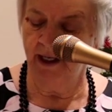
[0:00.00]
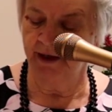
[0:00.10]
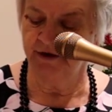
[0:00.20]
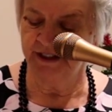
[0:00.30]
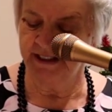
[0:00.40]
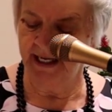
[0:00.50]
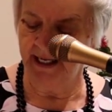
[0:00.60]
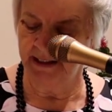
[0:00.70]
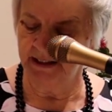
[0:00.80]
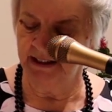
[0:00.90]
we
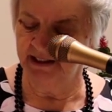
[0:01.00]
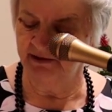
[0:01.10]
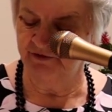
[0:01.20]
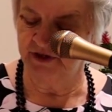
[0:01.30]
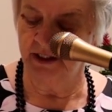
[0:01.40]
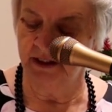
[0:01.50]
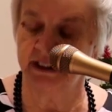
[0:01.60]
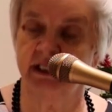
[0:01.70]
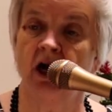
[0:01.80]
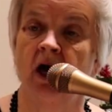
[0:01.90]
understand lived
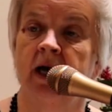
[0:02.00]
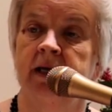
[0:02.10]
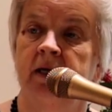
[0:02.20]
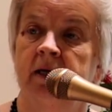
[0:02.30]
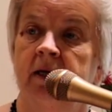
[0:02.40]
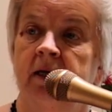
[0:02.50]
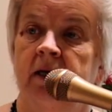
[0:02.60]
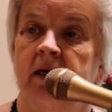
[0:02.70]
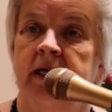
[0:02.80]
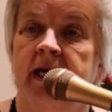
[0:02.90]
to die
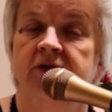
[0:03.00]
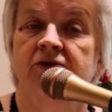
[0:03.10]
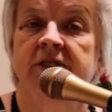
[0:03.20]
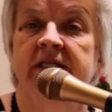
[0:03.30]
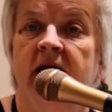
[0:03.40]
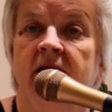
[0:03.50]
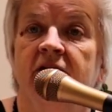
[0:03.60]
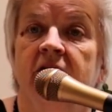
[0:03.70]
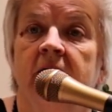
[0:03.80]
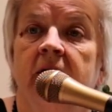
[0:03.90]
a natural
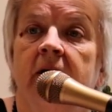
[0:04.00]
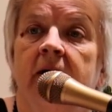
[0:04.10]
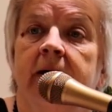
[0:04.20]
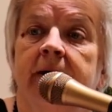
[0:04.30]
death.